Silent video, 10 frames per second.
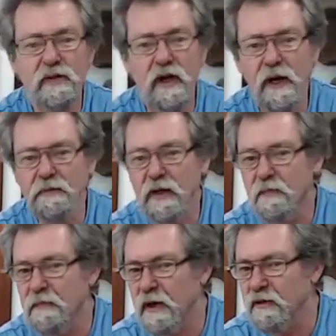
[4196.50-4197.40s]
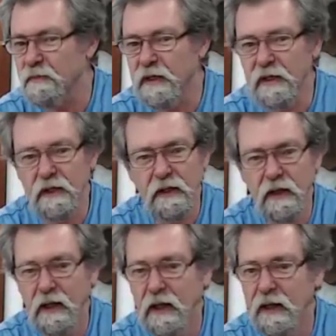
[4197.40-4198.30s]
time don't both me.
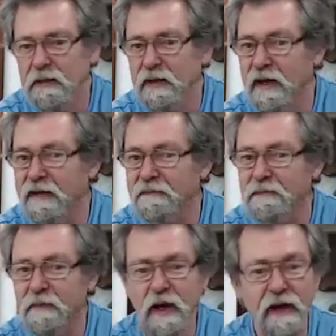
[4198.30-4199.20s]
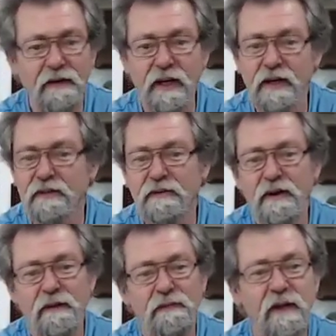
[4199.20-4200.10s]
I, I, I've got to
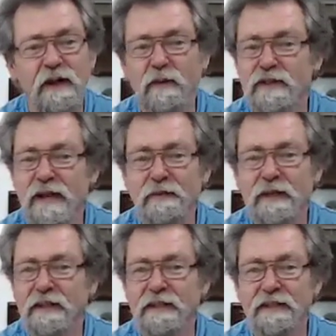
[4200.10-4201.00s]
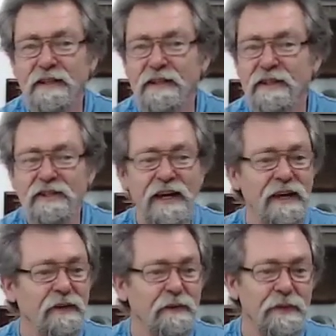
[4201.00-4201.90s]
find what's happening in the in the
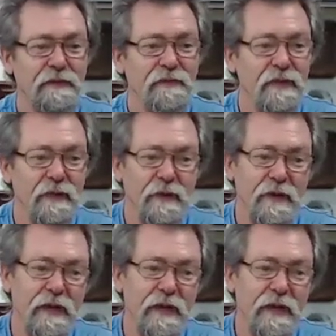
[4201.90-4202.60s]
chat a little bit further